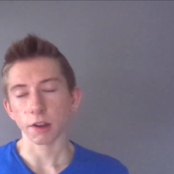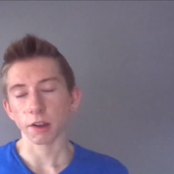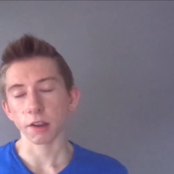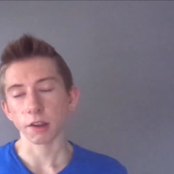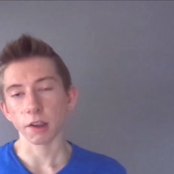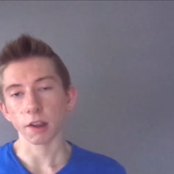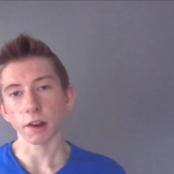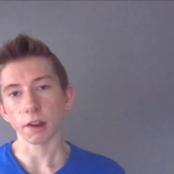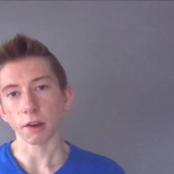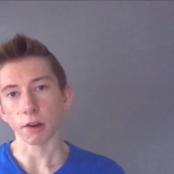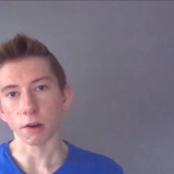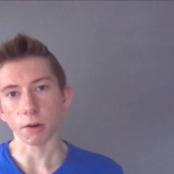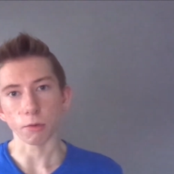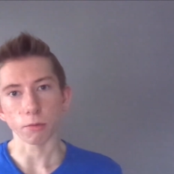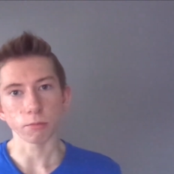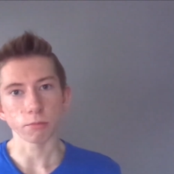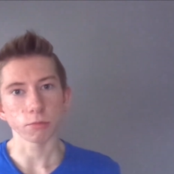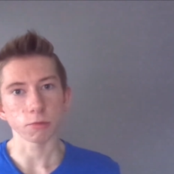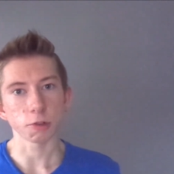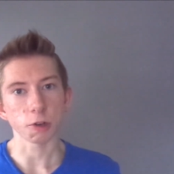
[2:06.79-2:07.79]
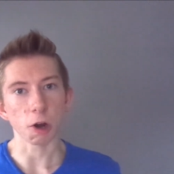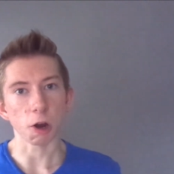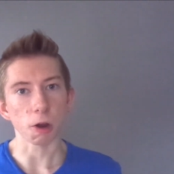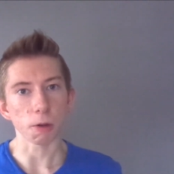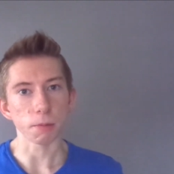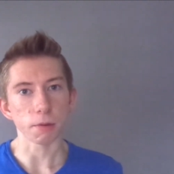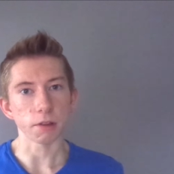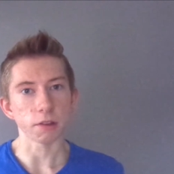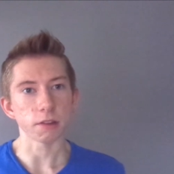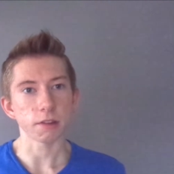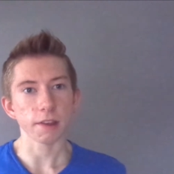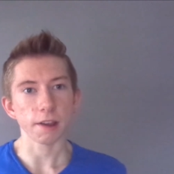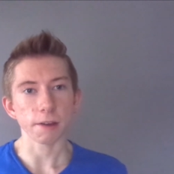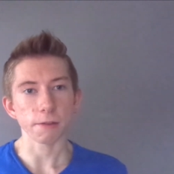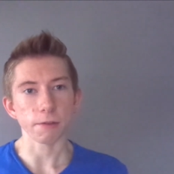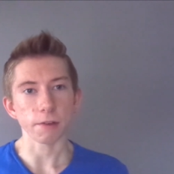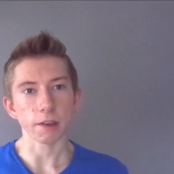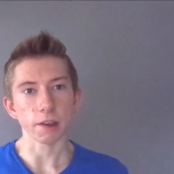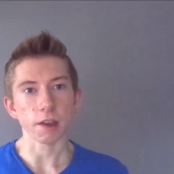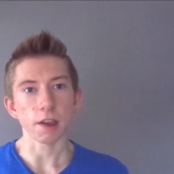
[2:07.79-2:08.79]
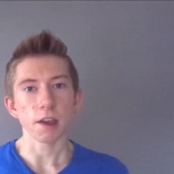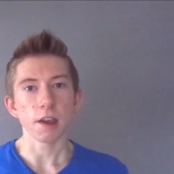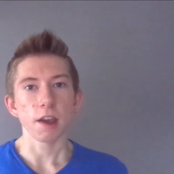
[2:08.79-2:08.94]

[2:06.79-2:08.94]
getting a job and saving.